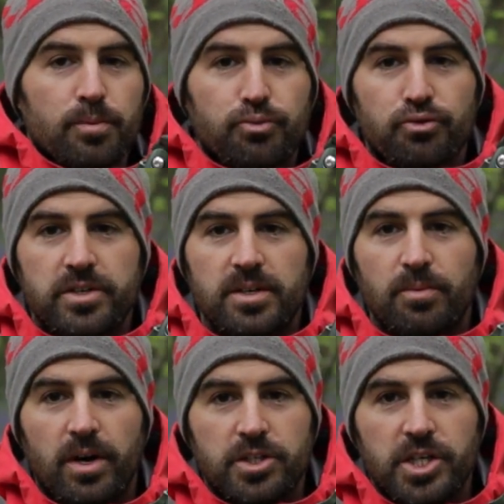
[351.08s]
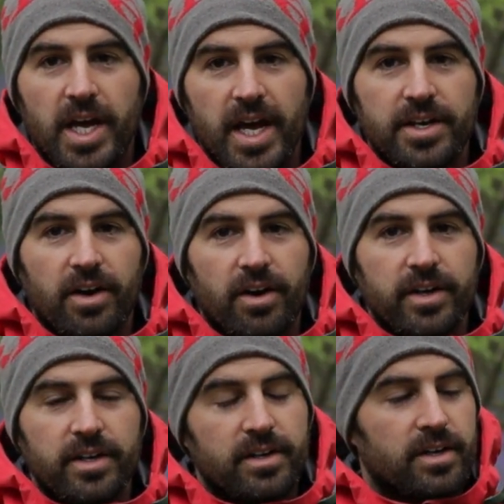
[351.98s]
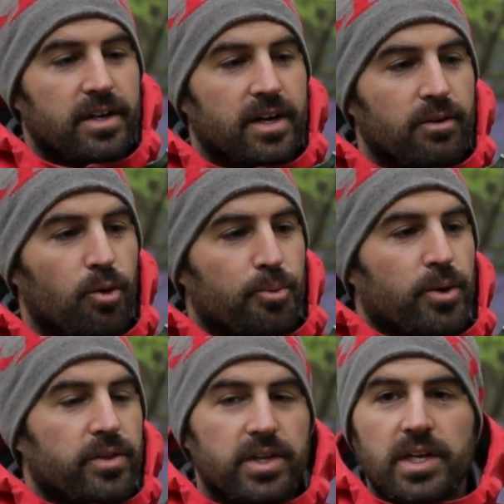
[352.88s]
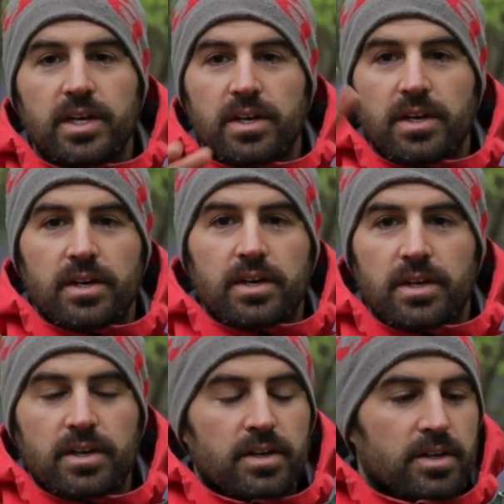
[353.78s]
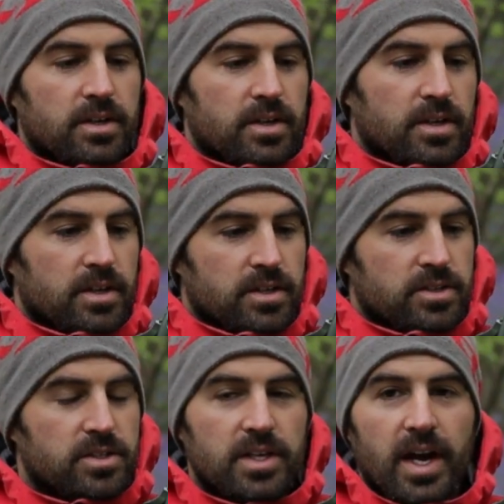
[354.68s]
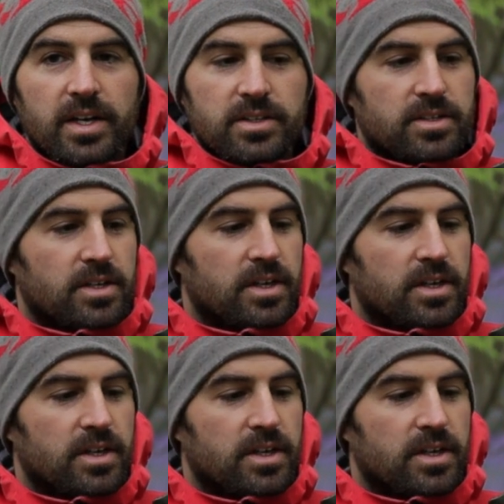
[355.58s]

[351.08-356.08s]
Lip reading: pretty much head height. I will put the stats